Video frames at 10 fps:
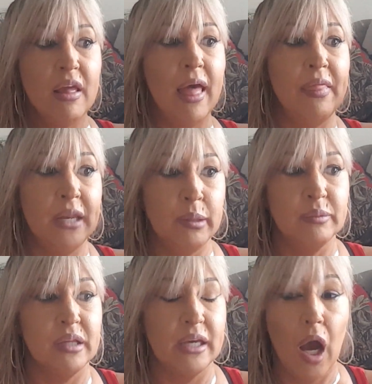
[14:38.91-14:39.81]
And then he was
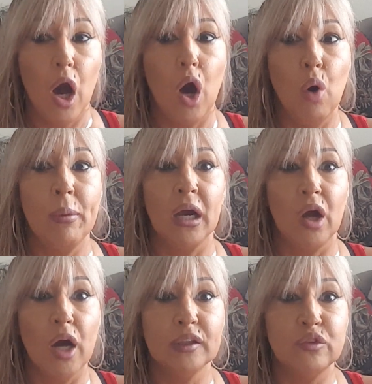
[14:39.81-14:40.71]
like, "Oh my
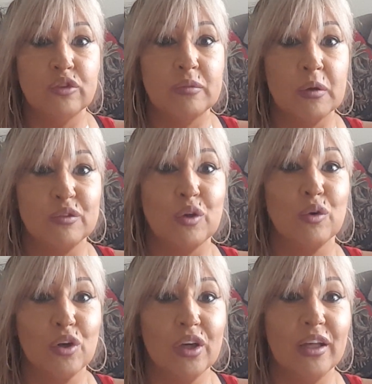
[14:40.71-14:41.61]
God, you smell so
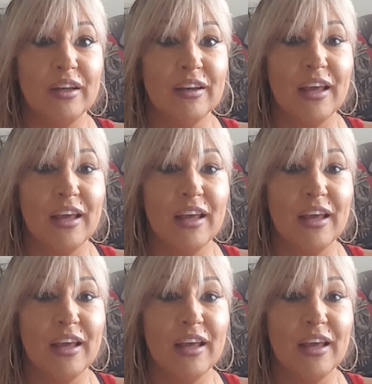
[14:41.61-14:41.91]
good."